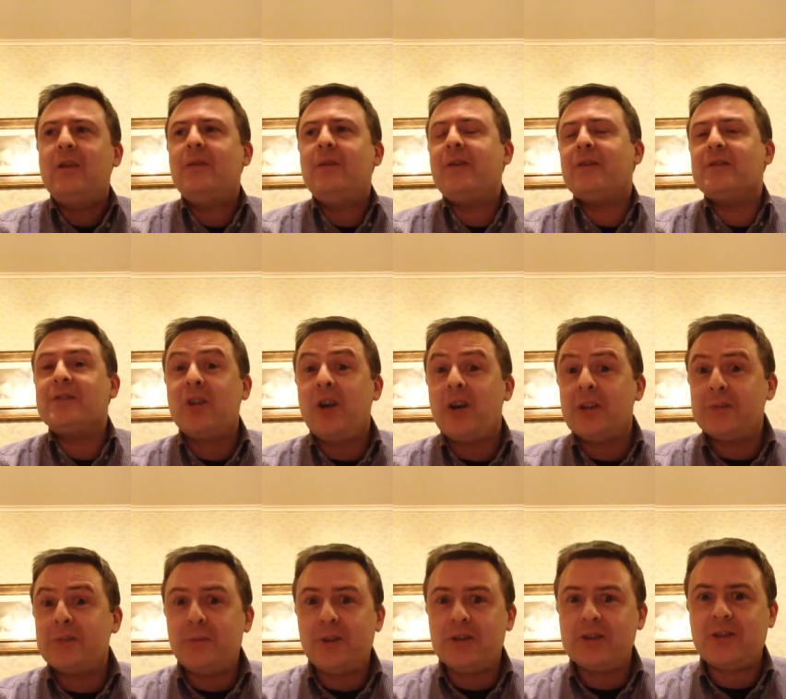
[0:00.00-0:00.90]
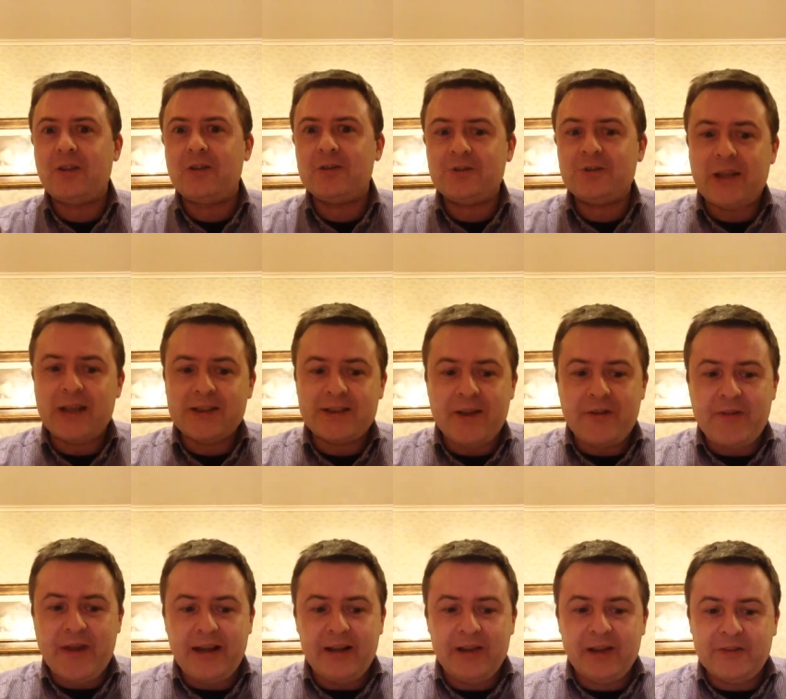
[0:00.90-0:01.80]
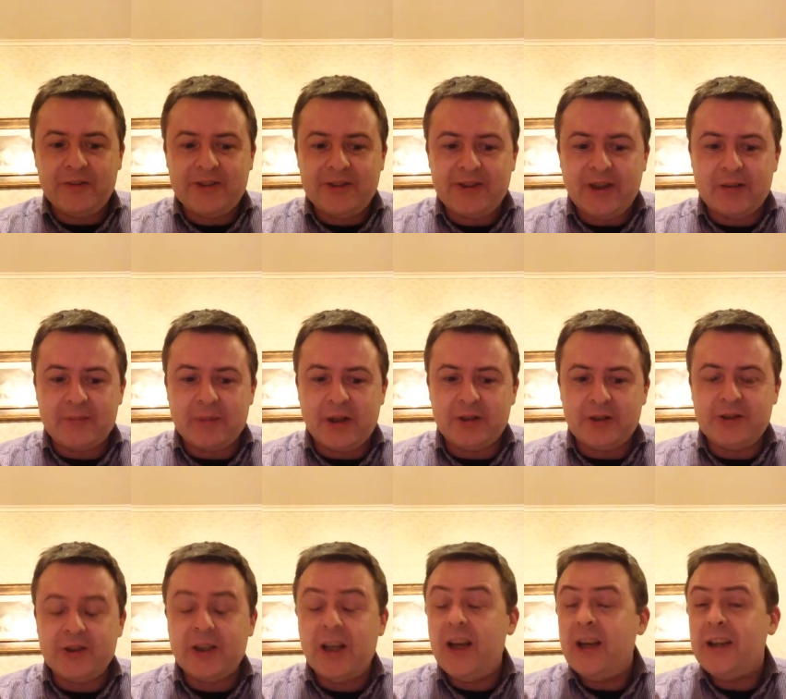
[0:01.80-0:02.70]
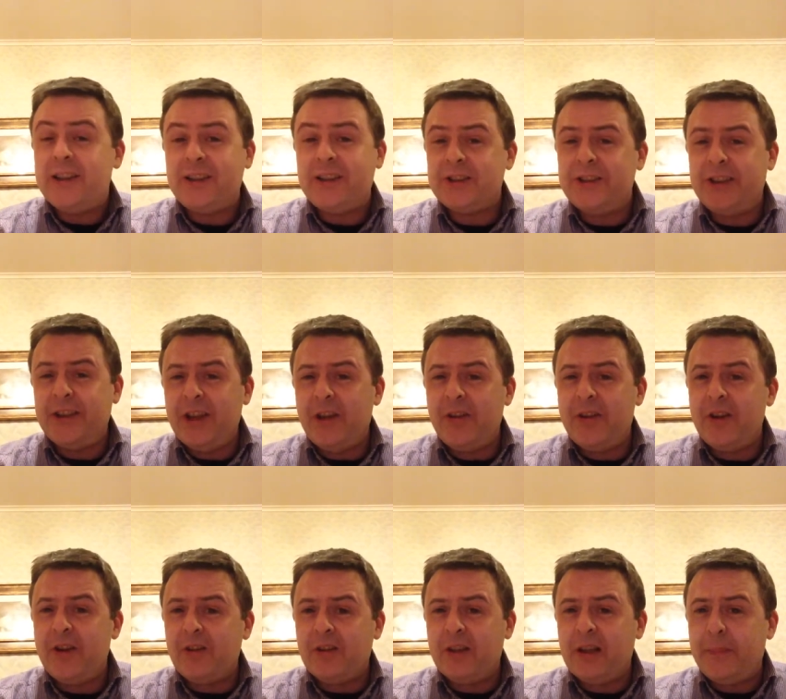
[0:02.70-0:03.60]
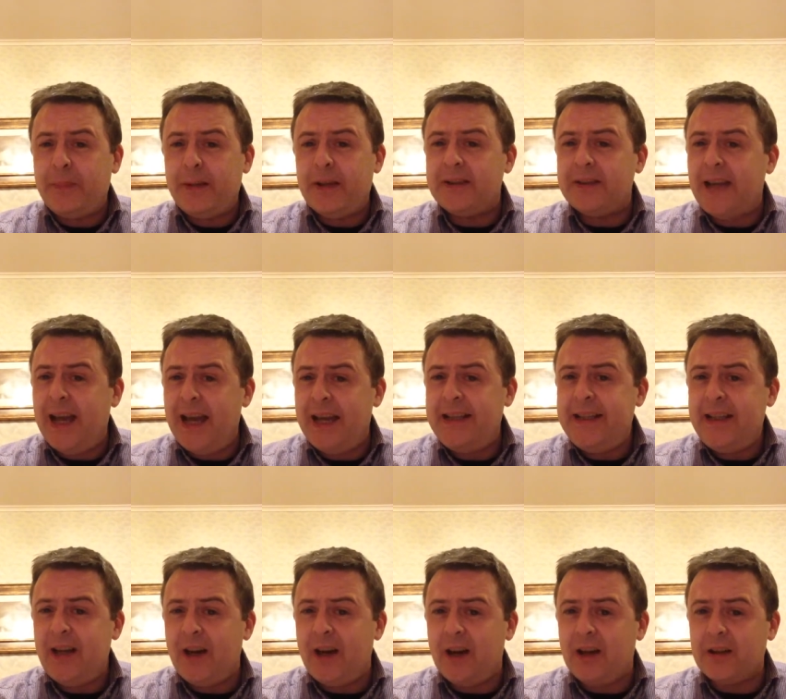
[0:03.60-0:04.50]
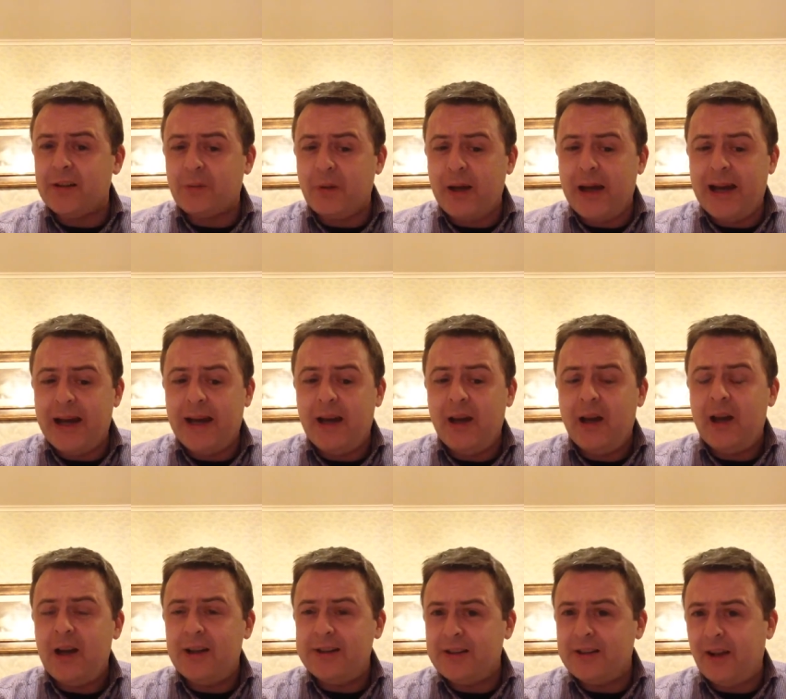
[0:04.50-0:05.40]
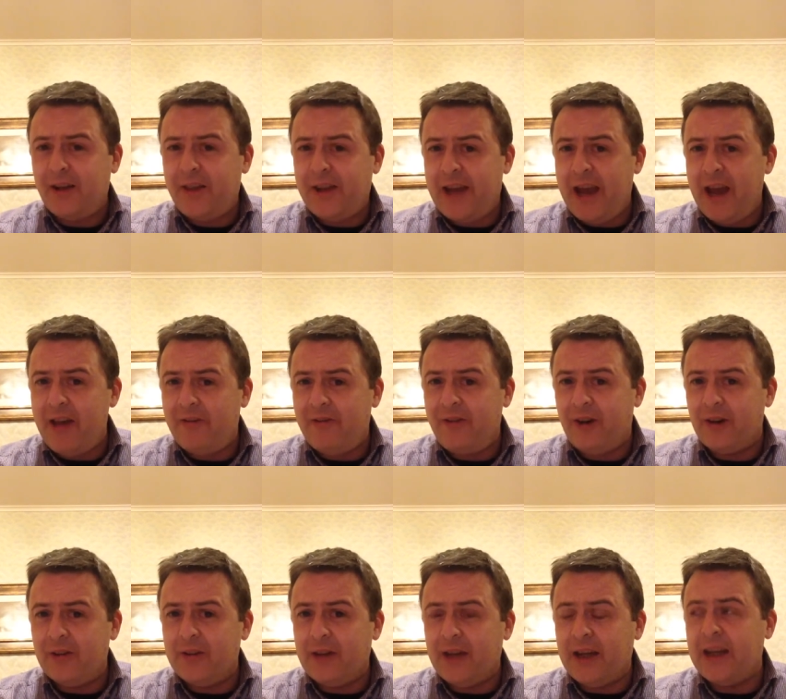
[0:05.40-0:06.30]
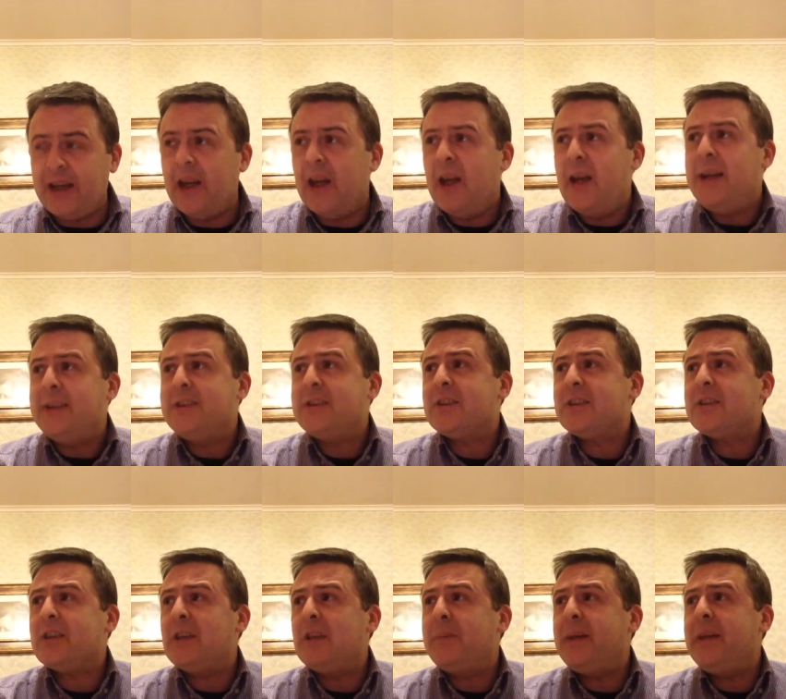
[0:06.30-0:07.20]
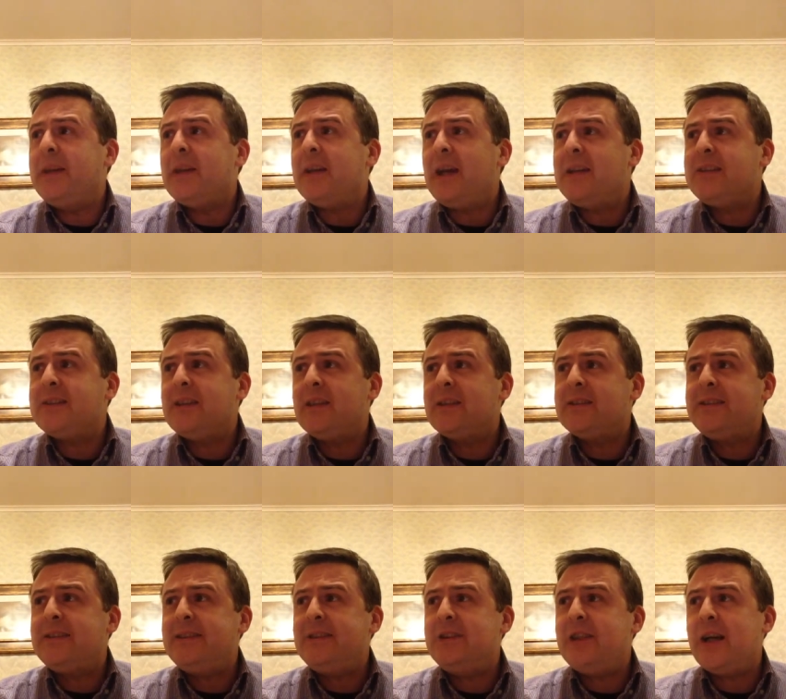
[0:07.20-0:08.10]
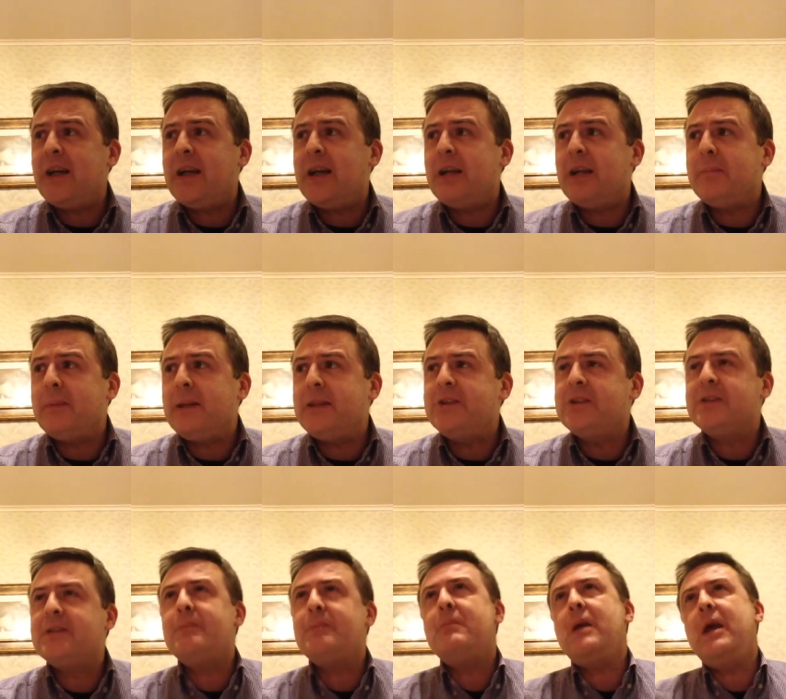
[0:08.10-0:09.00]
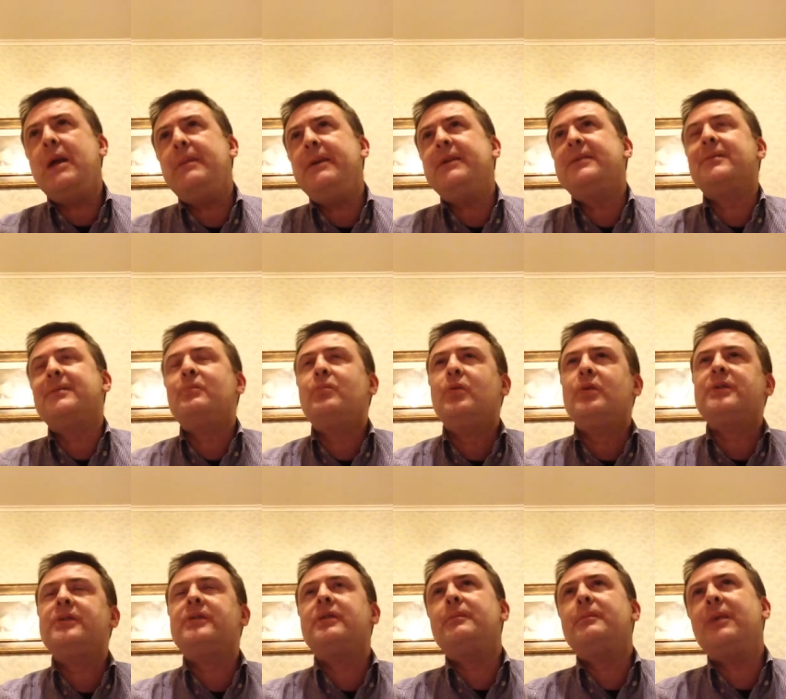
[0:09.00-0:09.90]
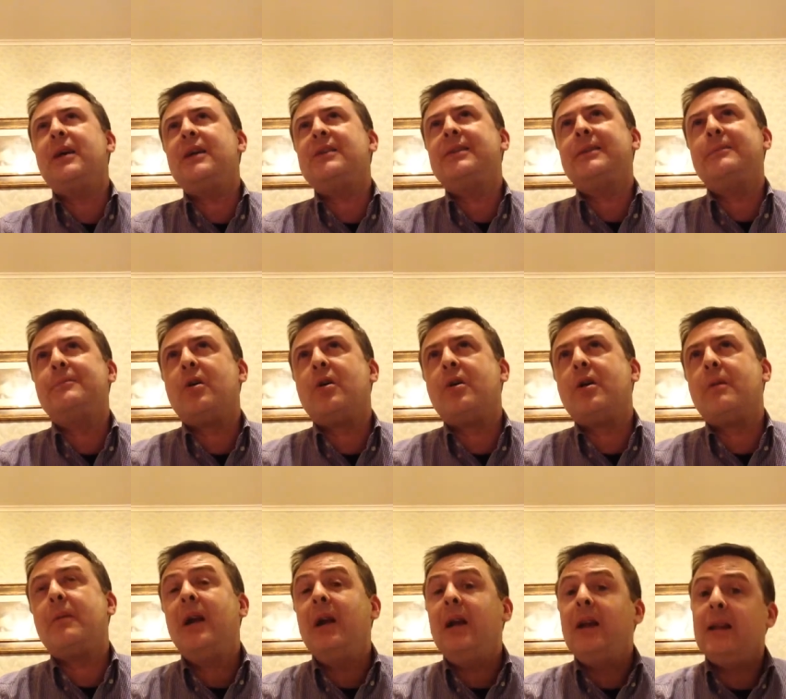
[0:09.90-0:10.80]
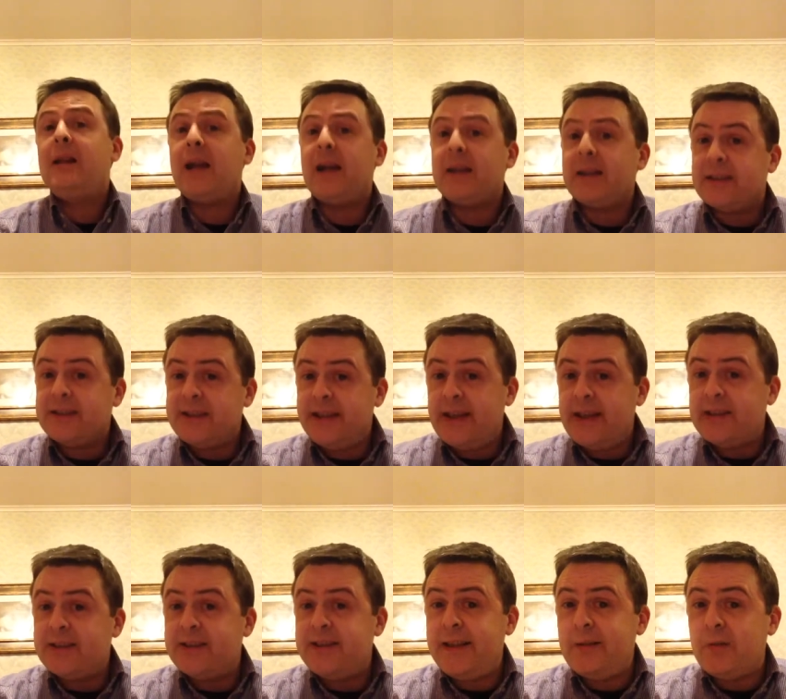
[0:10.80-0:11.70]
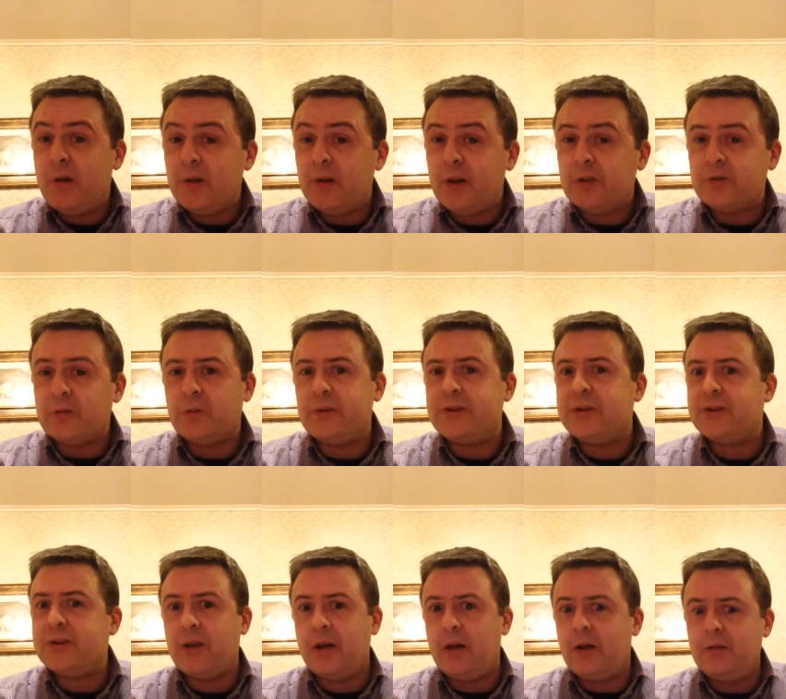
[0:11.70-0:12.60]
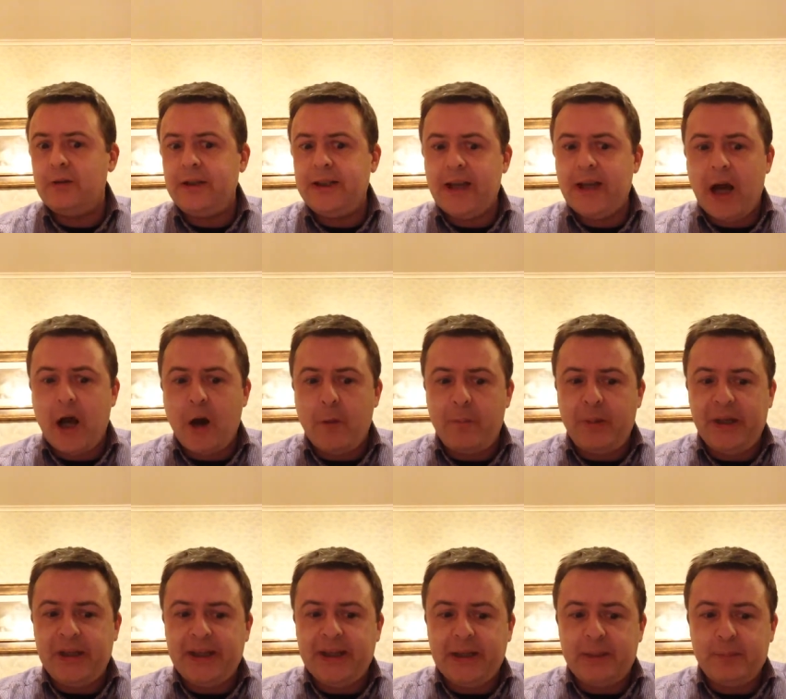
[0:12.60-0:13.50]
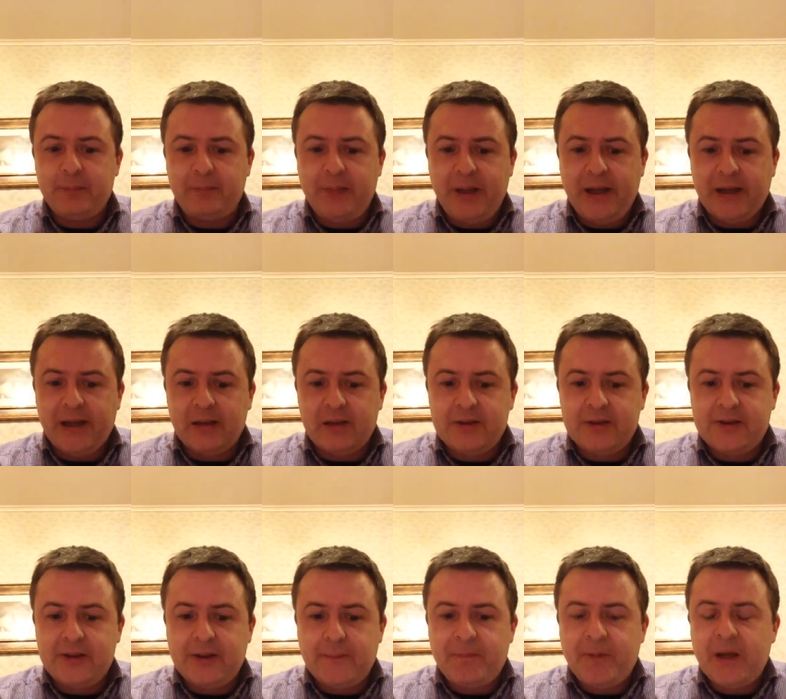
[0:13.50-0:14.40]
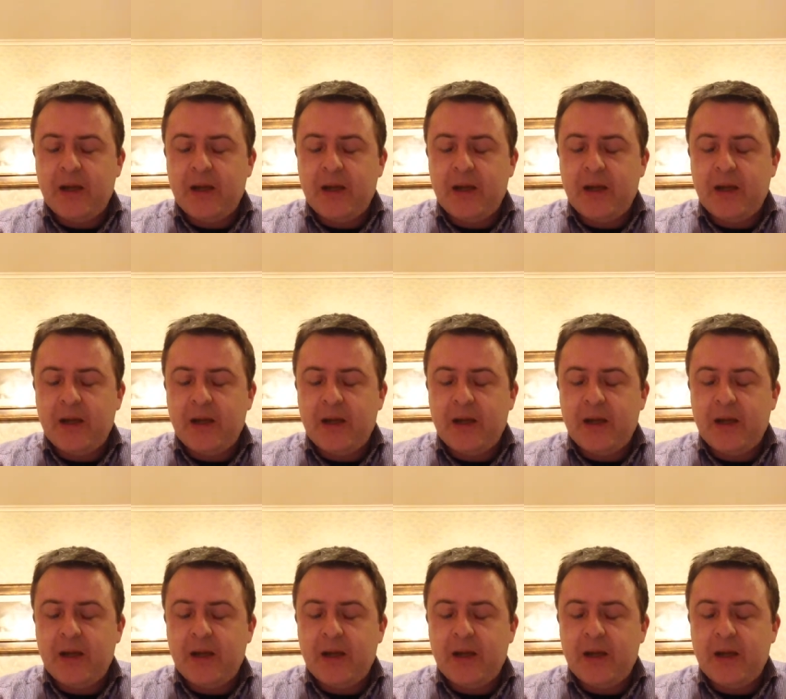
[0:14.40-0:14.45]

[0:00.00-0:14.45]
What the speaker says: those cost-plus contracts that they love so much. Because, you know, they're not going to build any hardware until they get funding. It's just going to be nice little CGI animations and maybe some wooden and plastic mock-up like the CST-100, which is only now being built.